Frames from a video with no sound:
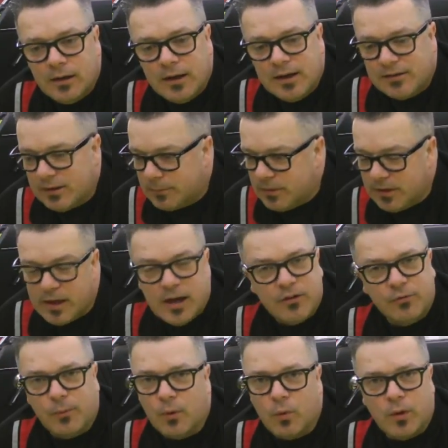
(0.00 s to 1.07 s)
It's up to the
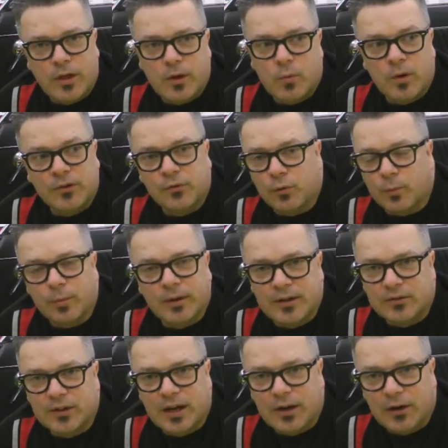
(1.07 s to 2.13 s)
customer whether he wants to
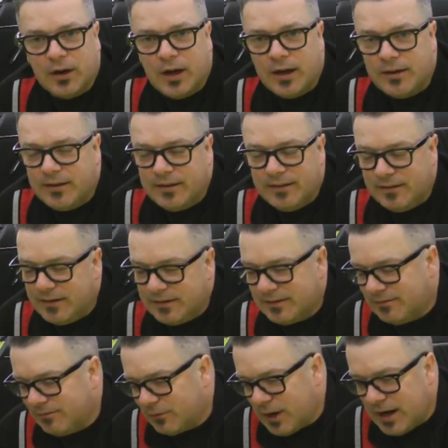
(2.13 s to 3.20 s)
replace that or not.
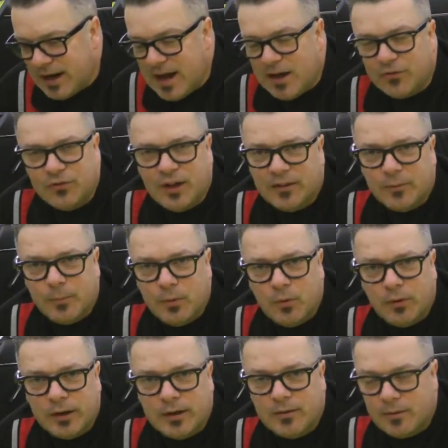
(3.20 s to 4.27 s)
And right now it's not the
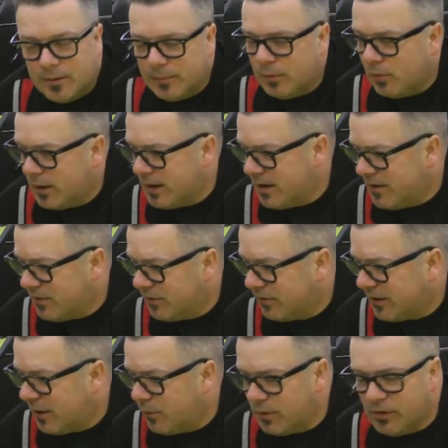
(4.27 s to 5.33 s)
point. The point is
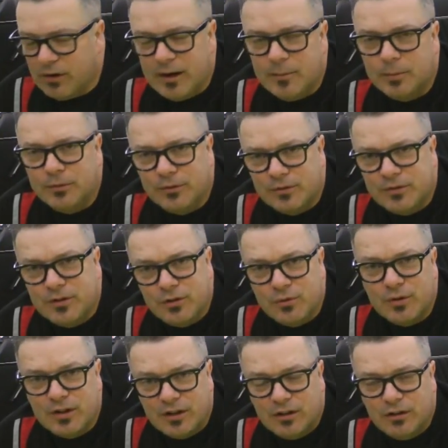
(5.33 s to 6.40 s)
that we were able to
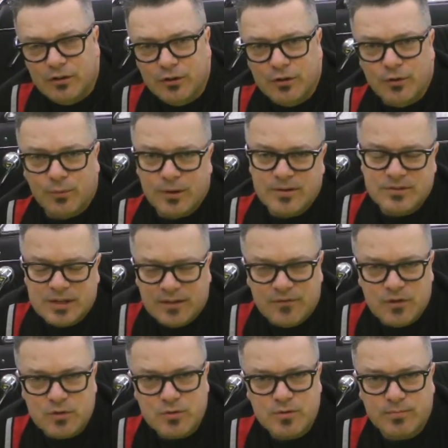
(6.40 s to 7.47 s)
conclude the reason that
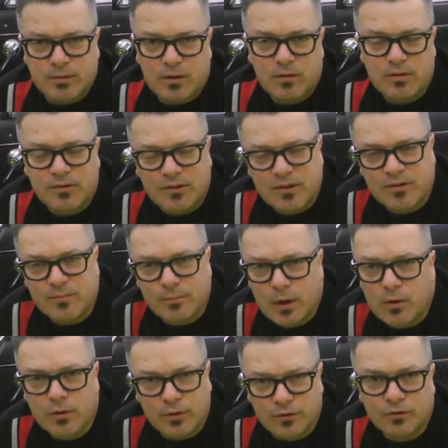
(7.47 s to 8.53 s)
fuse is blown is because the
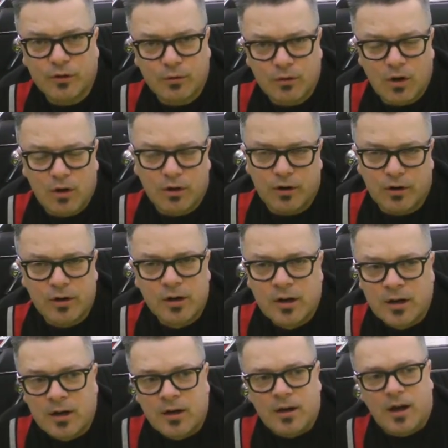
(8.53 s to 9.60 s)
motor is no longer
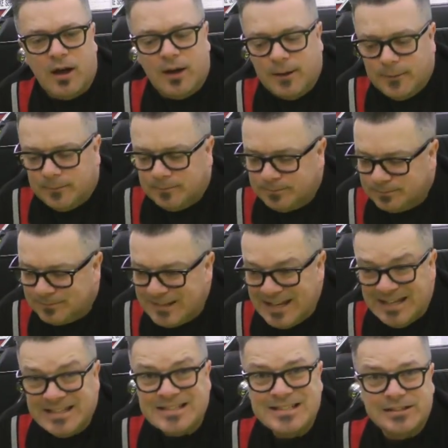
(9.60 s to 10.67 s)

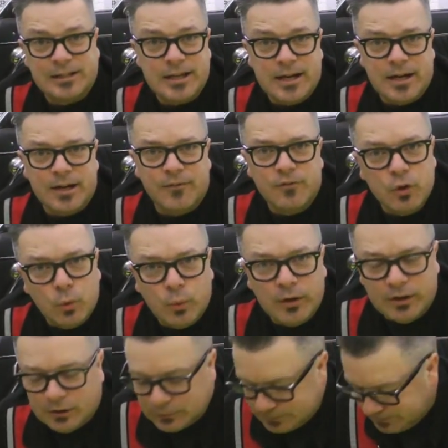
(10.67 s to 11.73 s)
insulated, if you
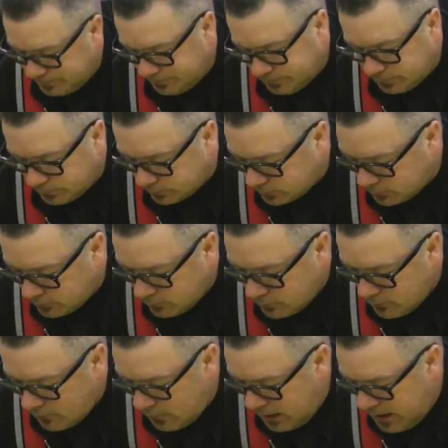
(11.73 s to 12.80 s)
will.
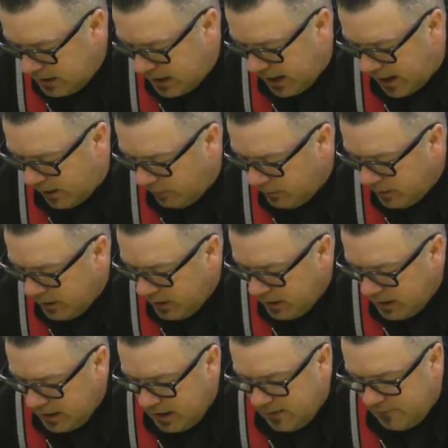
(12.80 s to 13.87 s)
Anyhow,
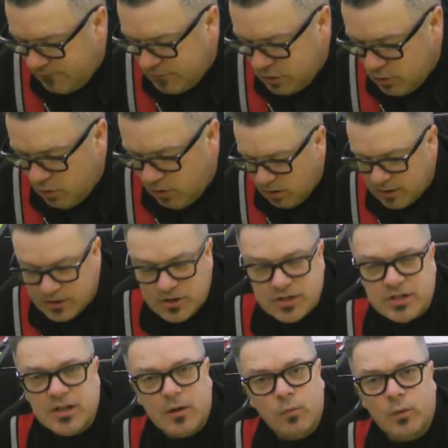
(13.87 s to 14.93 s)
if you are
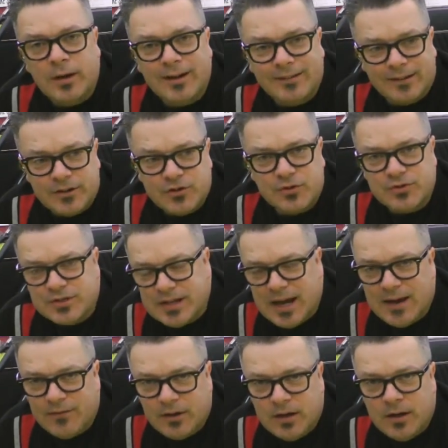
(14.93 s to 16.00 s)
somewhat electrical
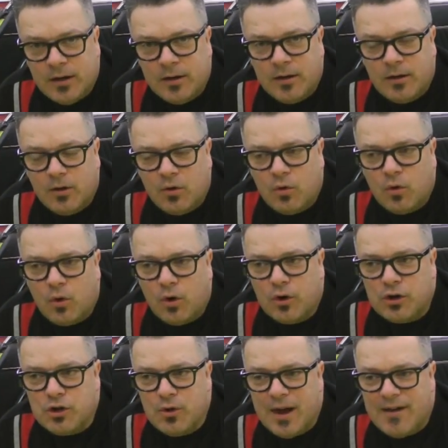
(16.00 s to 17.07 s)
savvy or
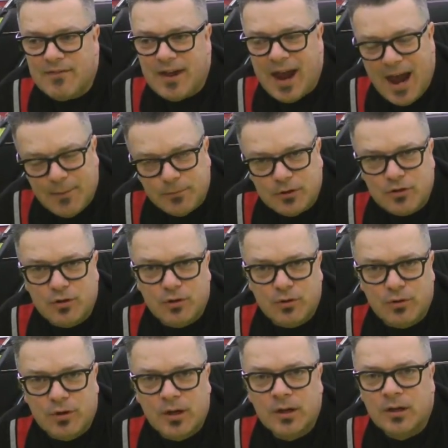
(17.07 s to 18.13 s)
you have the
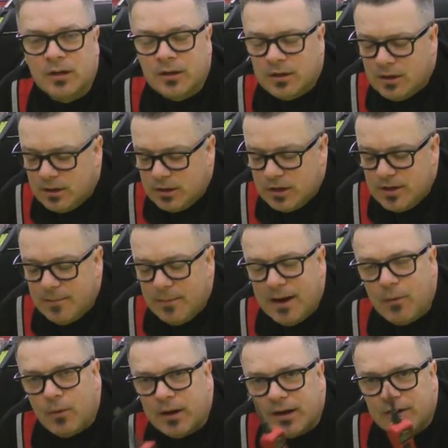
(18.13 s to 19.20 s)
aptitude, you
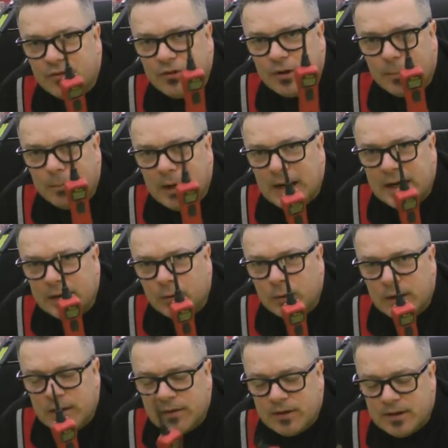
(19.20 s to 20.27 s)
might want to consider buying
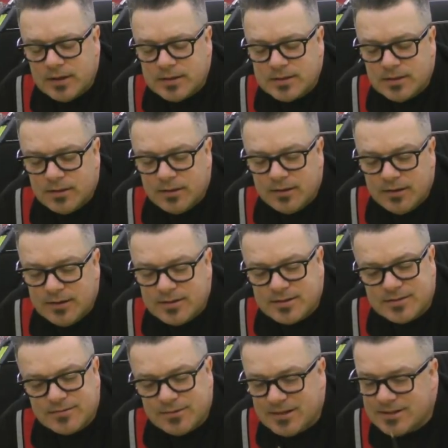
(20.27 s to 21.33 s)
one of
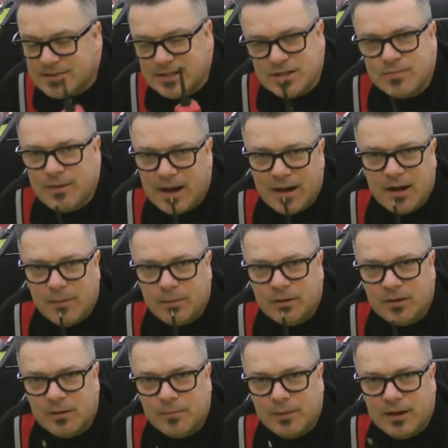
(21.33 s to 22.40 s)
these. This sets you back a couple
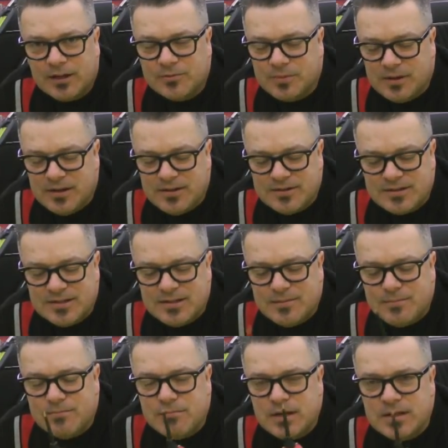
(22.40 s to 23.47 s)
$100 bucks, but it is an
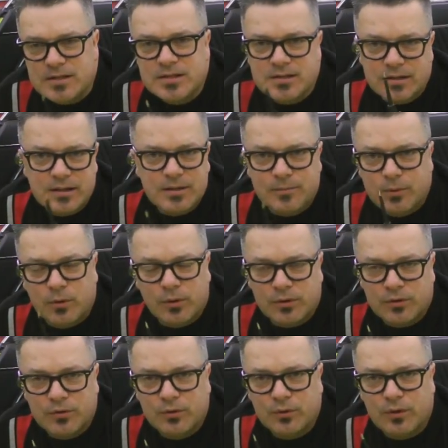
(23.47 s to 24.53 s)
immensely
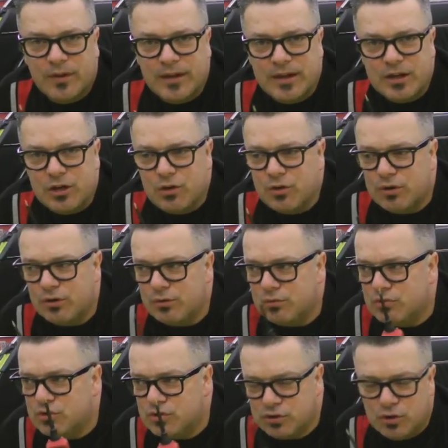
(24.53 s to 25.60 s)
important tool that you can
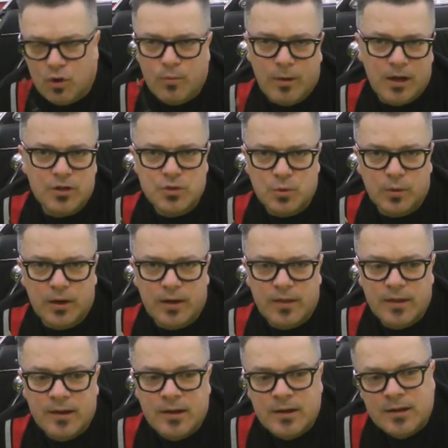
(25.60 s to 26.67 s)
do so much with,
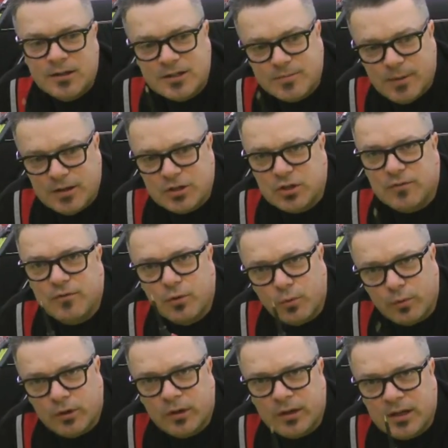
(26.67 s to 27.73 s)
especially if you're
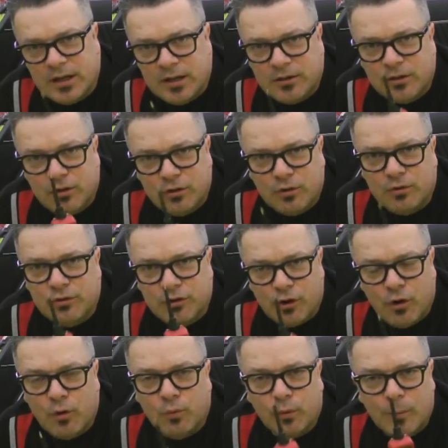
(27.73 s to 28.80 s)
really into doing your
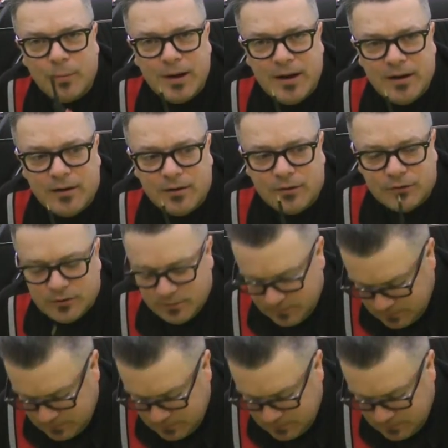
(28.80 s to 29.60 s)
own repairs.